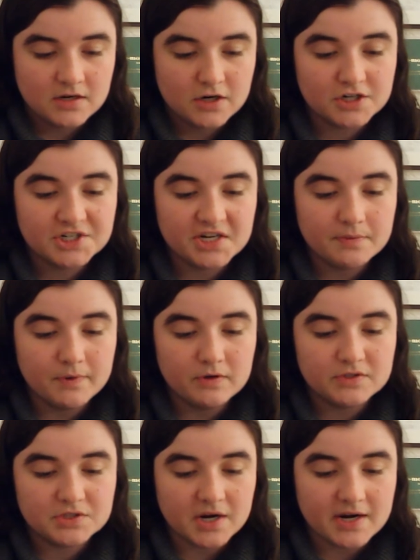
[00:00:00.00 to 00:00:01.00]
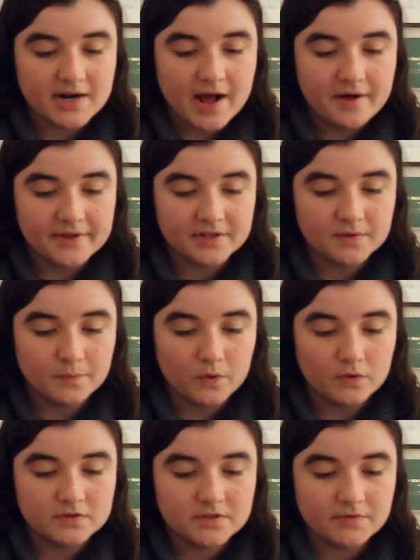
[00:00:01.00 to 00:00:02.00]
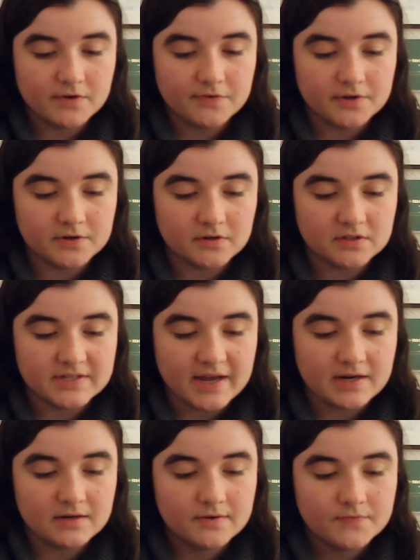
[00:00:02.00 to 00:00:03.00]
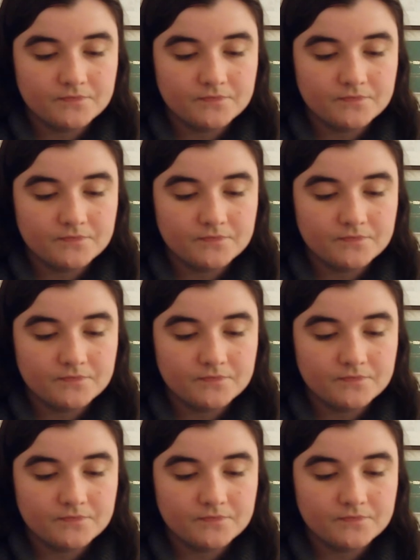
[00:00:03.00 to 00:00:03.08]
Her cheekbones jutted out like the poles of a funeral tent.